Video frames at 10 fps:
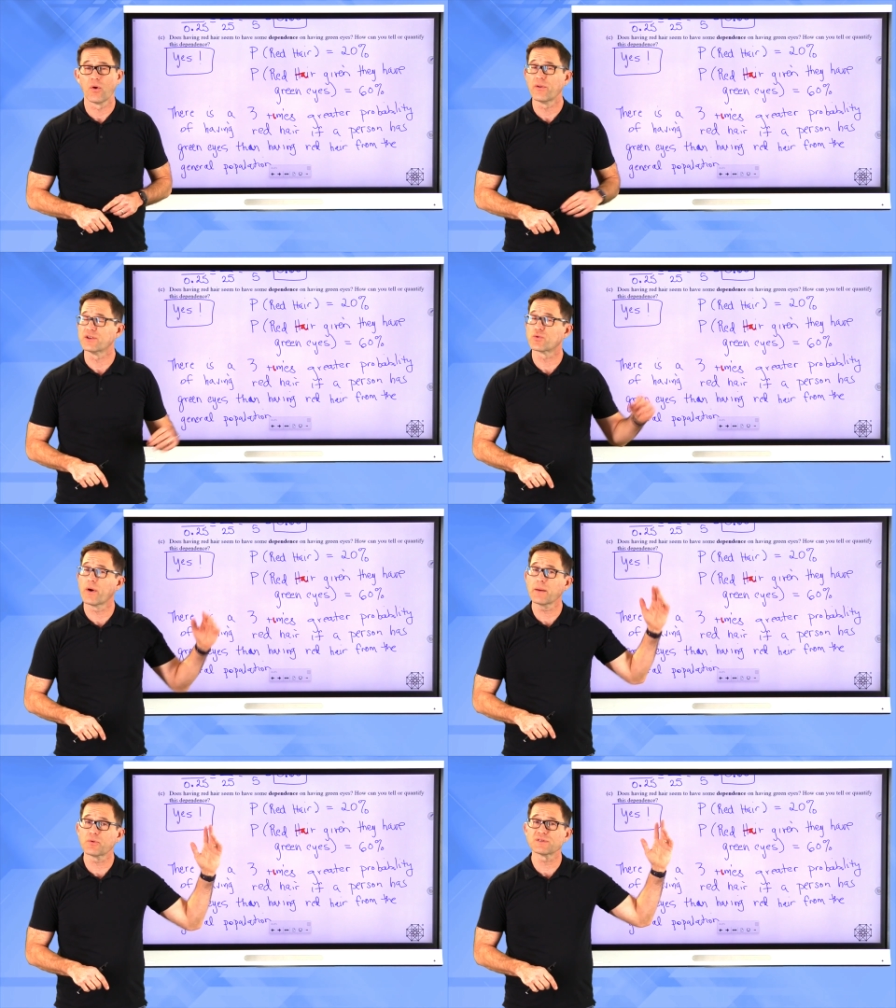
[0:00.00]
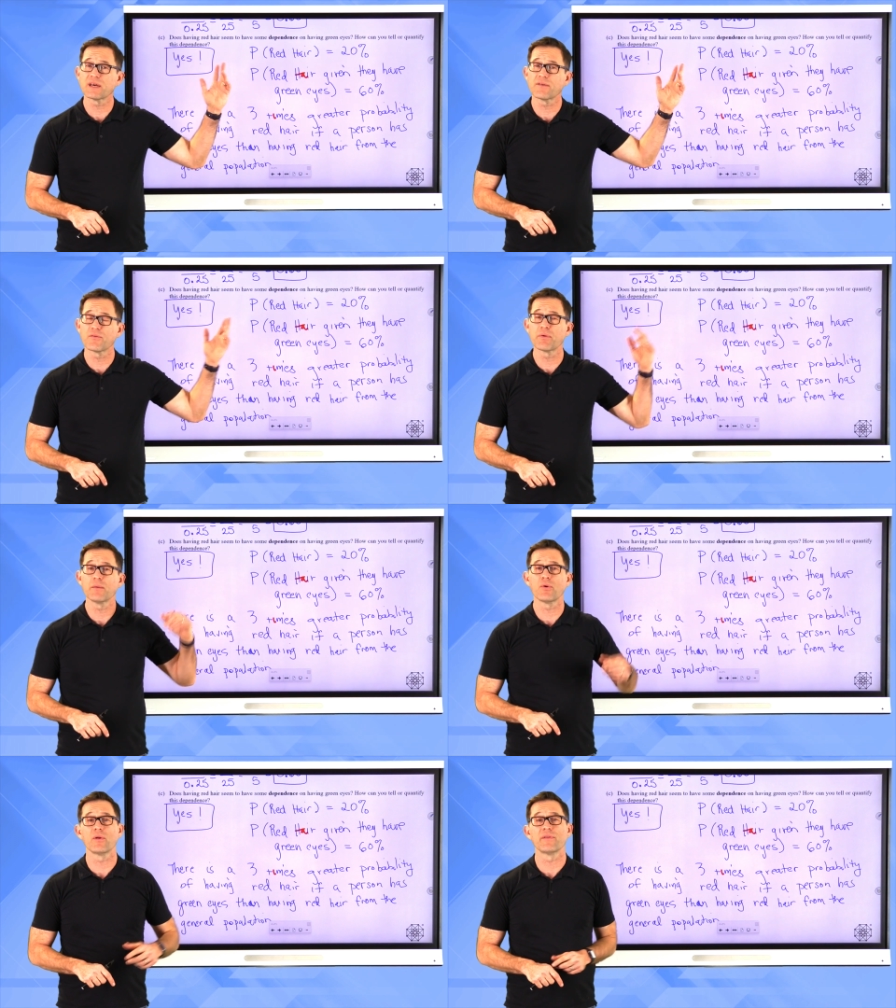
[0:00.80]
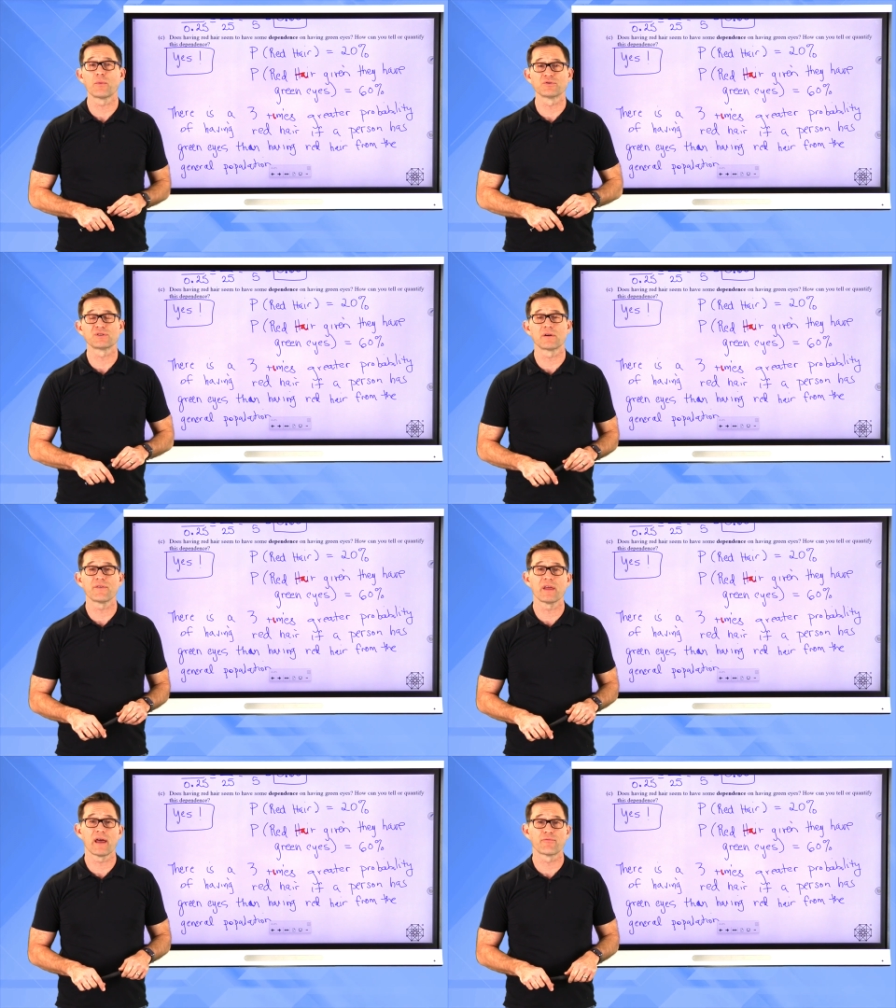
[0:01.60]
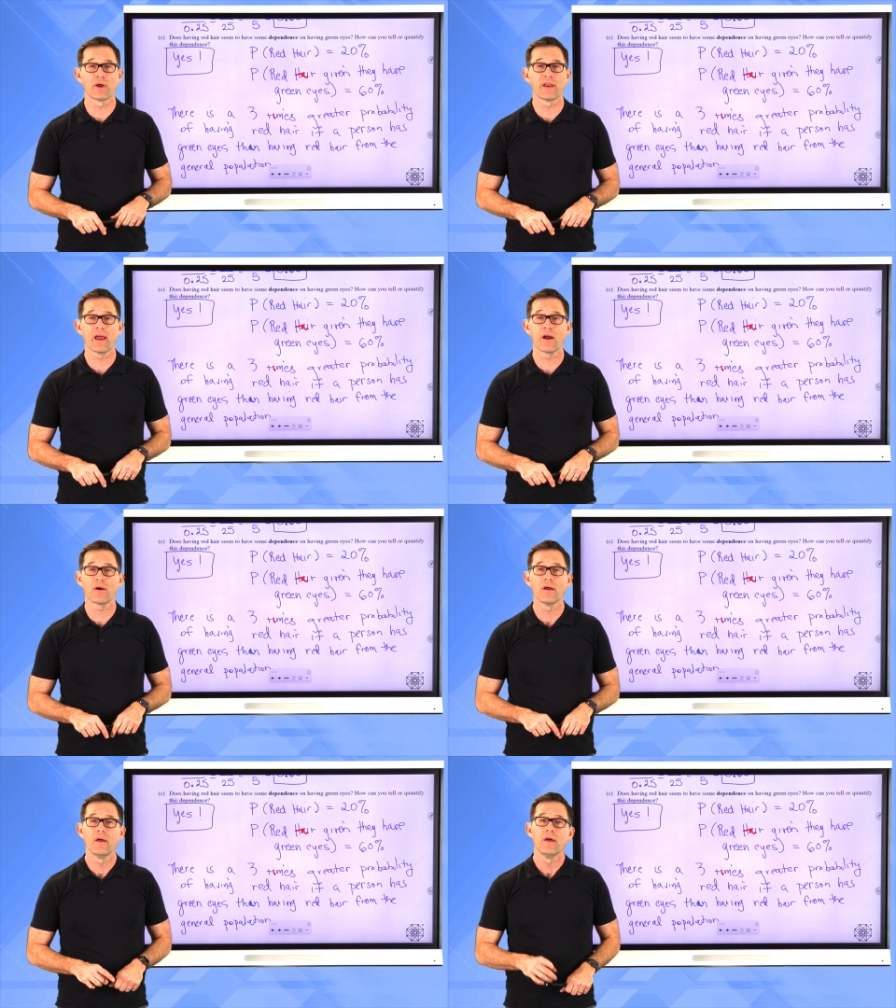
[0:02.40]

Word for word: Only 20% of the people that were surveyed have red hair,